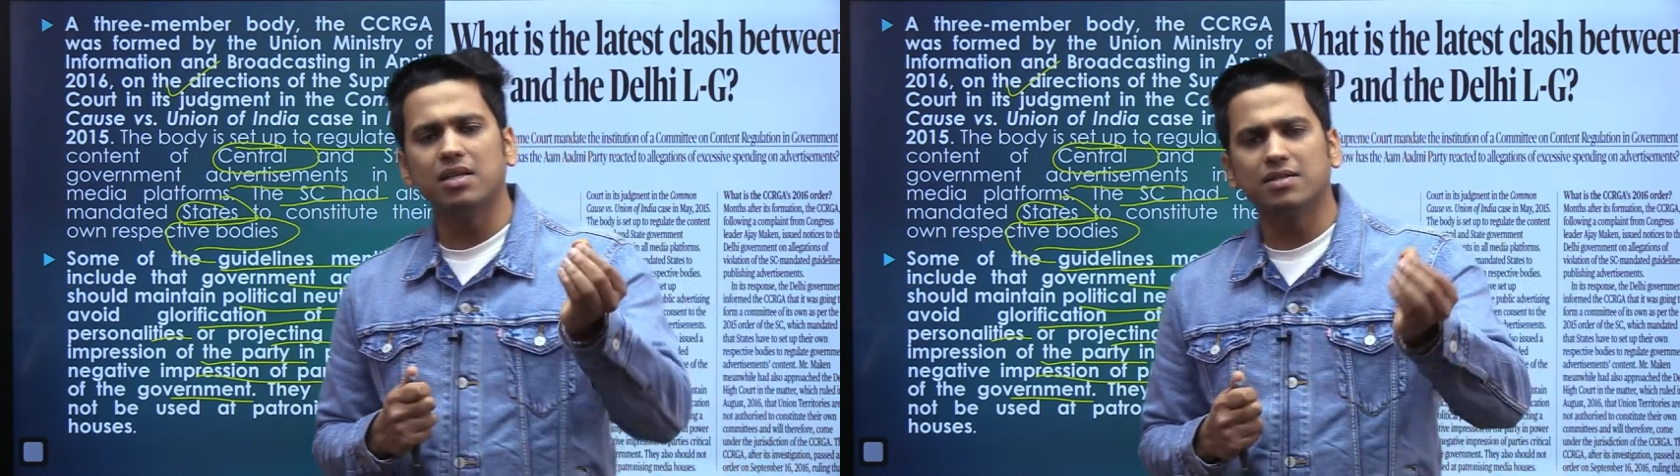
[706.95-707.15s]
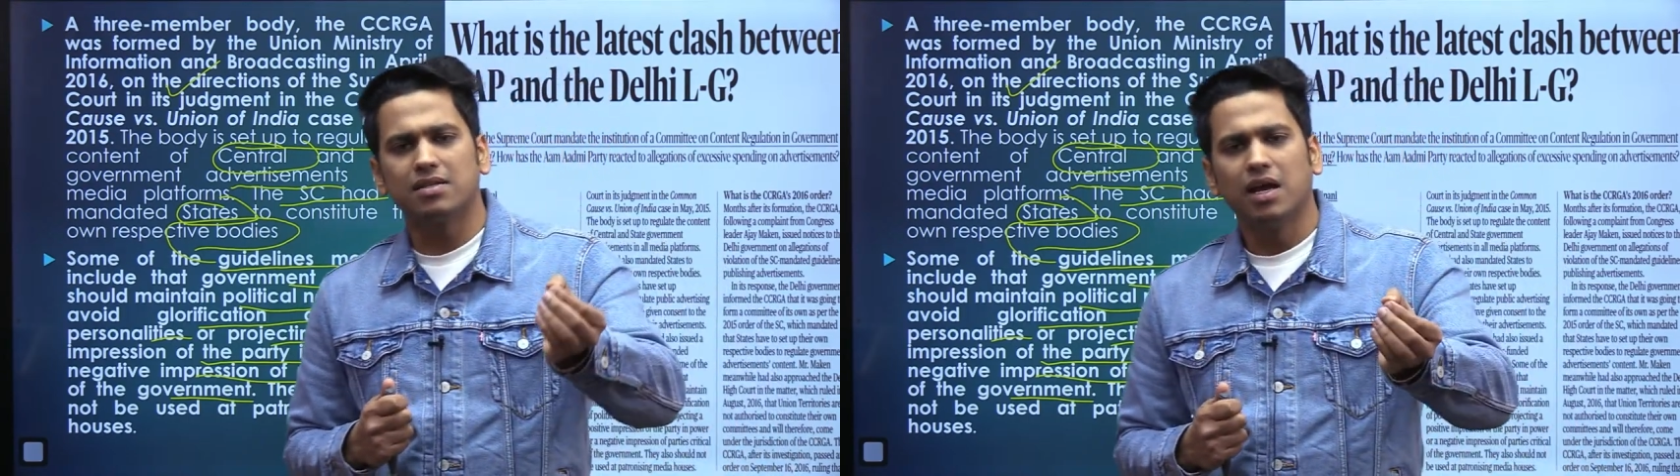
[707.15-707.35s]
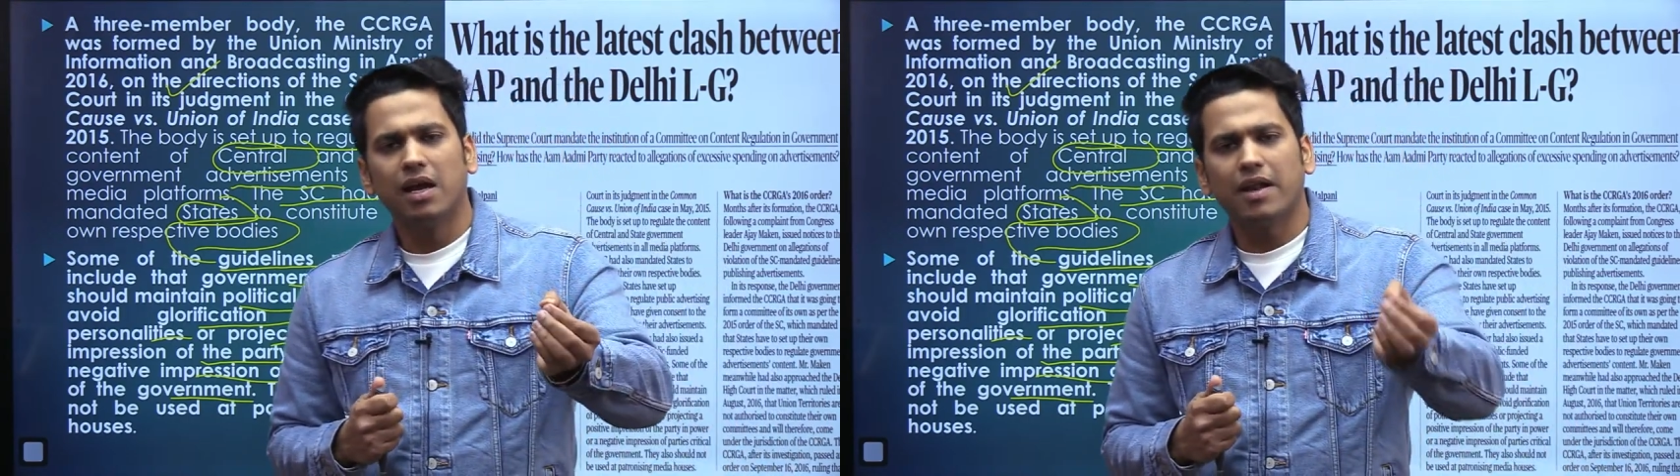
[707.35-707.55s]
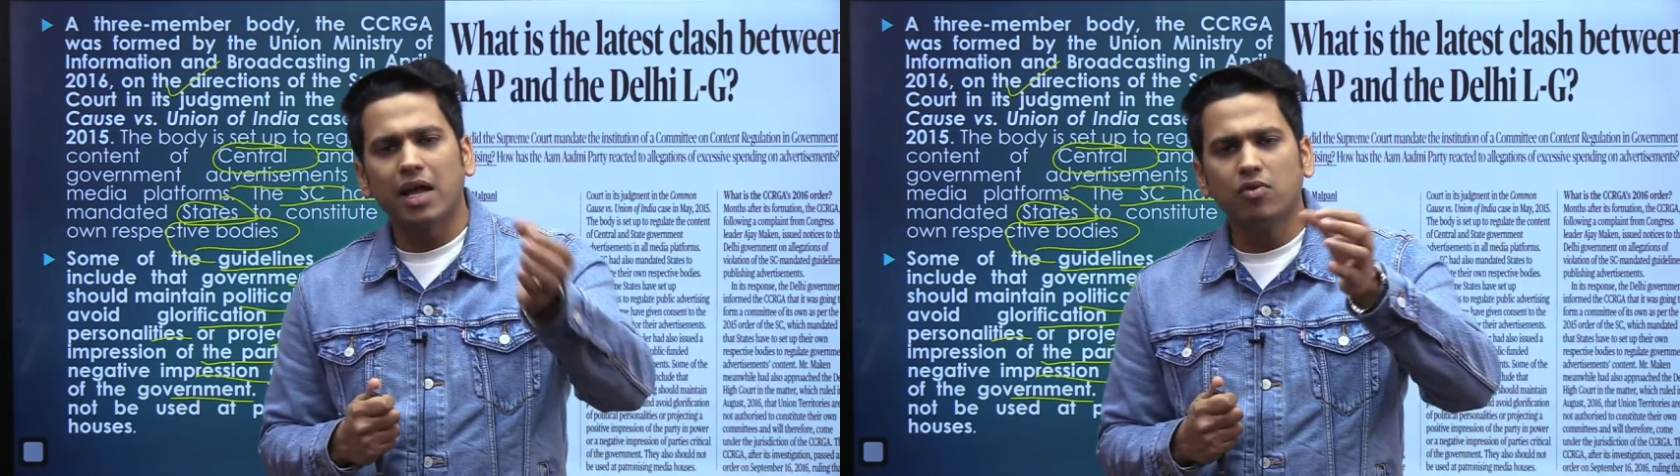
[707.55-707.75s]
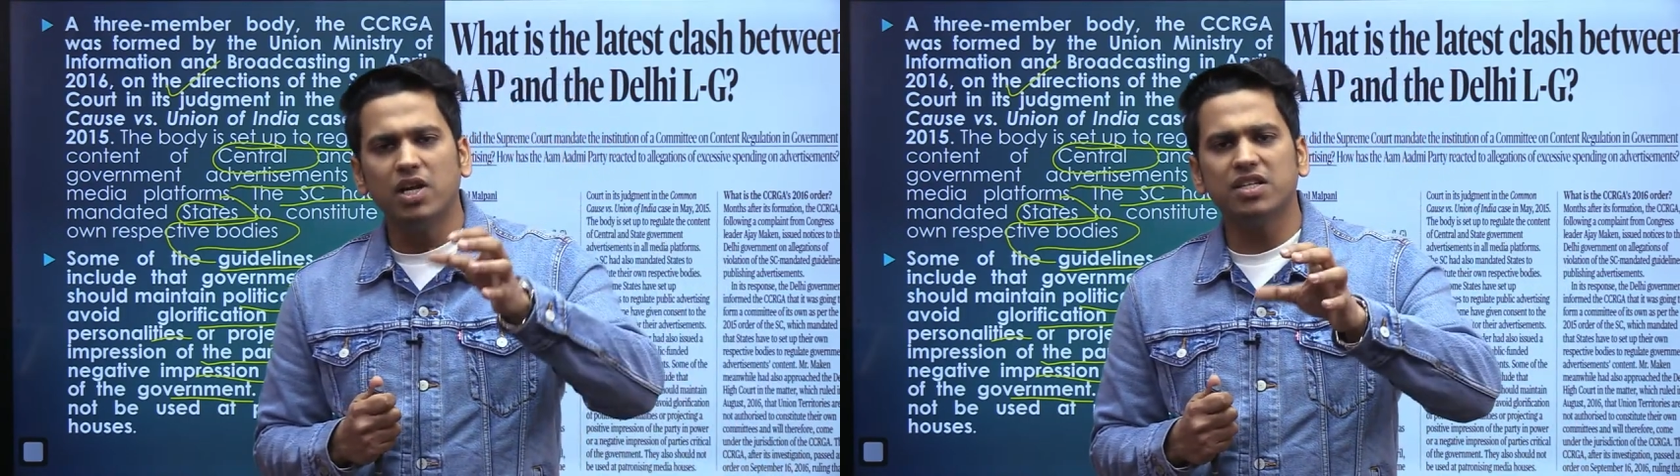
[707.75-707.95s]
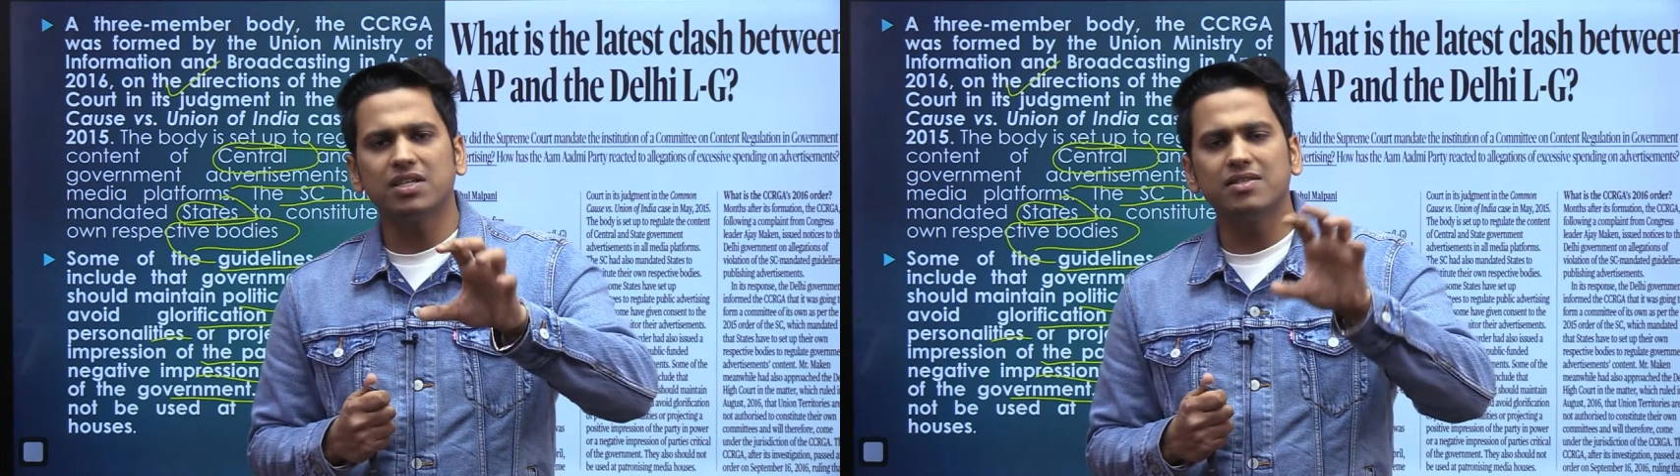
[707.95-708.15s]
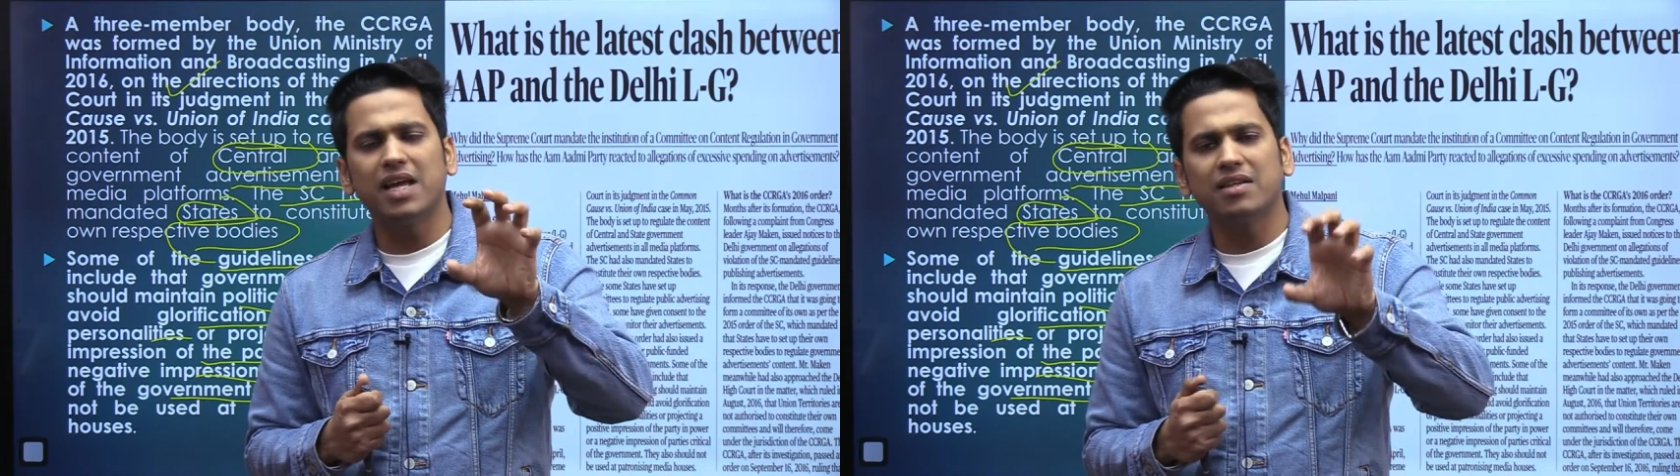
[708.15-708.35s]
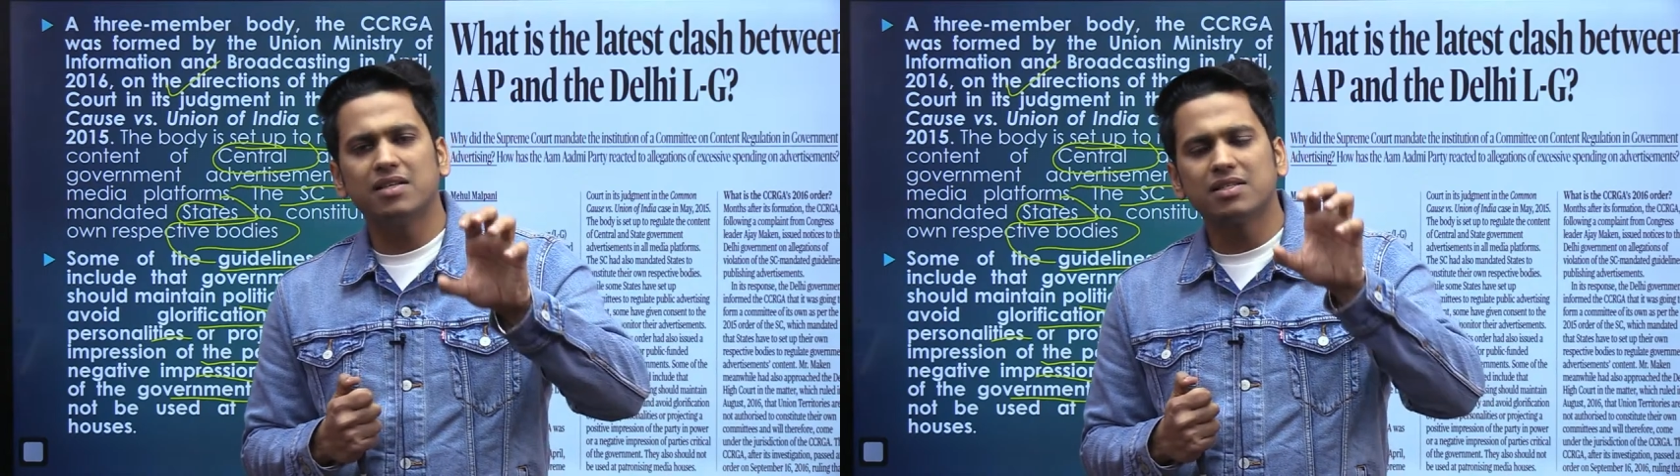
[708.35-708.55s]
this regulation
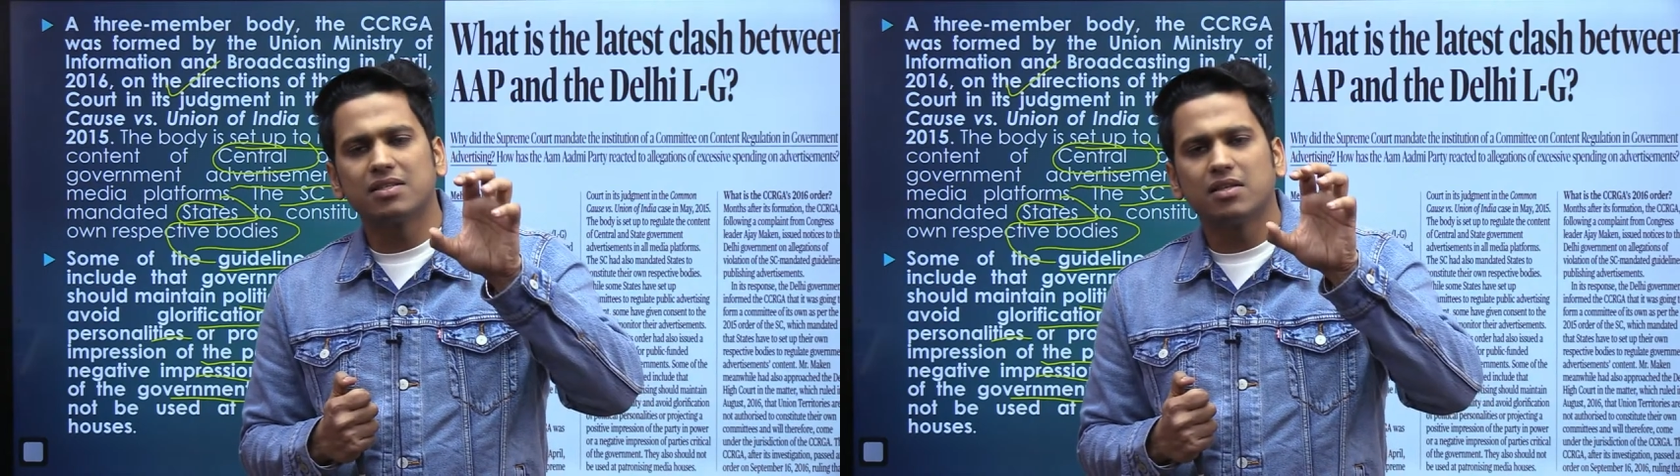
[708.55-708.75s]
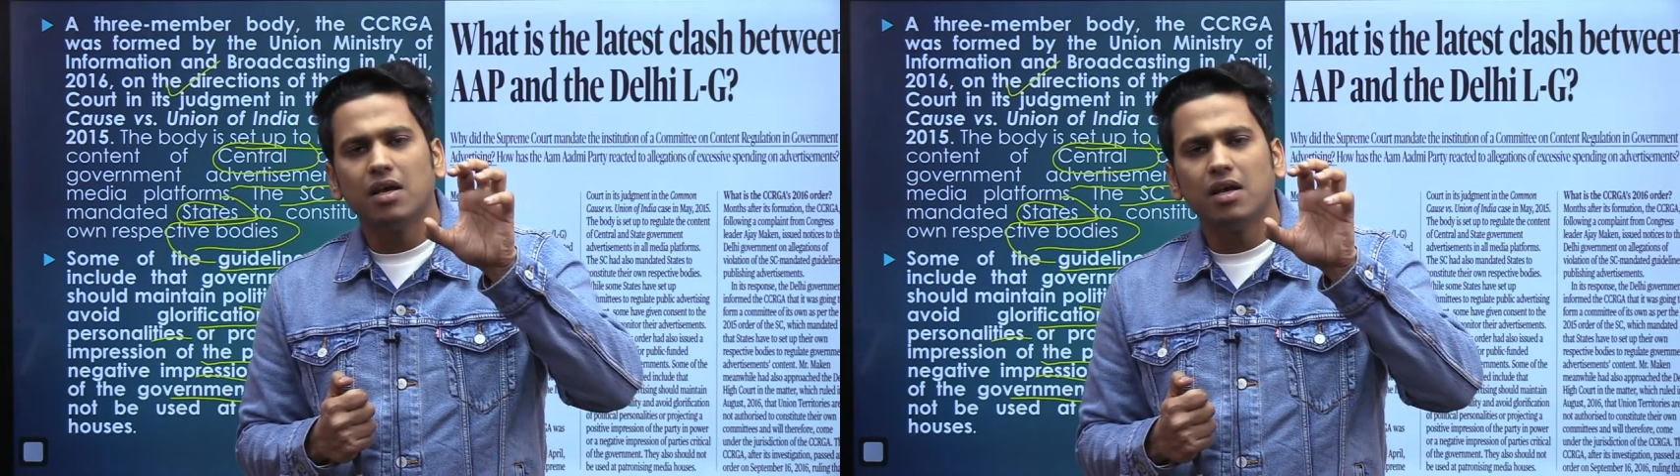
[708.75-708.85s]
that this